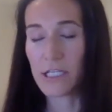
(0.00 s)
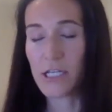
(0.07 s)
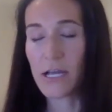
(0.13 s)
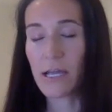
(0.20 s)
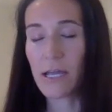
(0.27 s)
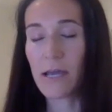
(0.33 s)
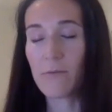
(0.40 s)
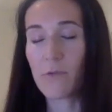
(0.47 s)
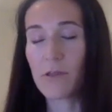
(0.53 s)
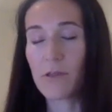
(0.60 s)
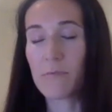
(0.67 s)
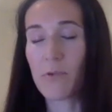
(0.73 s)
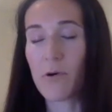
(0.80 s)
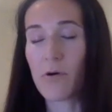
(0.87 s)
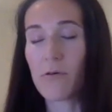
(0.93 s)
Check in
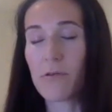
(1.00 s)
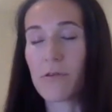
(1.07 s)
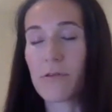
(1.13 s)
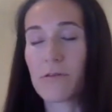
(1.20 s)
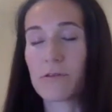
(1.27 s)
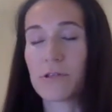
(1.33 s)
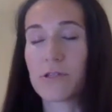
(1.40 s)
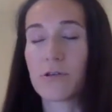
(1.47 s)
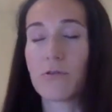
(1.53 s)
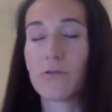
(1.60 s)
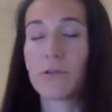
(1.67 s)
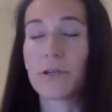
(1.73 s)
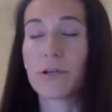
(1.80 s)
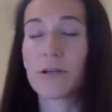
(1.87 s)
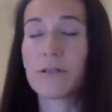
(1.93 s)
with both
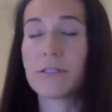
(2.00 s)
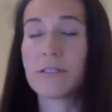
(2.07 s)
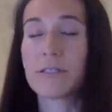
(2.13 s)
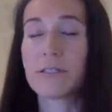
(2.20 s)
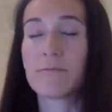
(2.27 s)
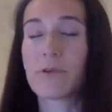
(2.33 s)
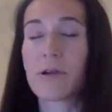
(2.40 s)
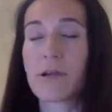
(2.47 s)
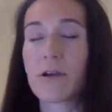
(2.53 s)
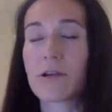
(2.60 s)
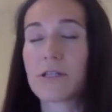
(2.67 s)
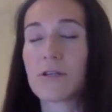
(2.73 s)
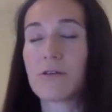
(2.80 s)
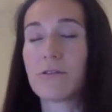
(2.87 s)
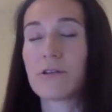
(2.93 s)
shoulders. Bring
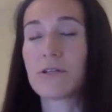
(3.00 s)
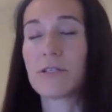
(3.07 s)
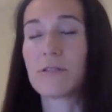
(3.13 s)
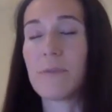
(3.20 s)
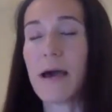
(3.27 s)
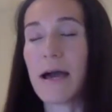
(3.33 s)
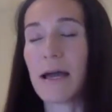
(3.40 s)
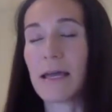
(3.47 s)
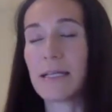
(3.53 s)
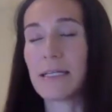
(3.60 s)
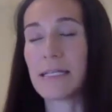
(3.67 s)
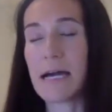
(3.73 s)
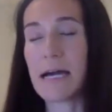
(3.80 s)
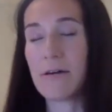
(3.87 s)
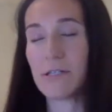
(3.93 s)
your shoulders back
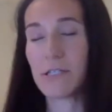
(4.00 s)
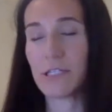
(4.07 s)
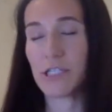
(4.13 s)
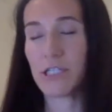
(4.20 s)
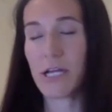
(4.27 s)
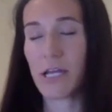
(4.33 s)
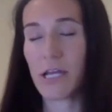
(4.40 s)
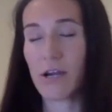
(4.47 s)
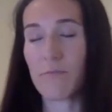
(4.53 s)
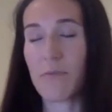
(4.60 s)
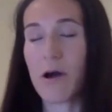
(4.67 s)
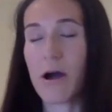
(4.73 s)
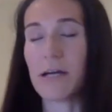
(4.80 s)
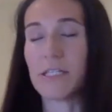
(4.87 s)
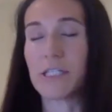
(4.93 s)
and down. Just check your
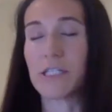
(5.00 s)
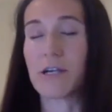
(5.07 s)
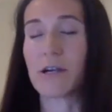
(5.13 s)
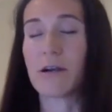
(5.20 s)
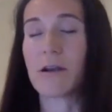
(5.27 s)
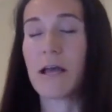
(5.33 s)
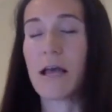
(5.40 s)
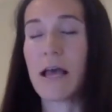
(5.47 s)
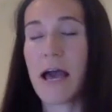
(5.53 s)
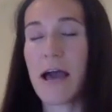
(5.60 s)
posture.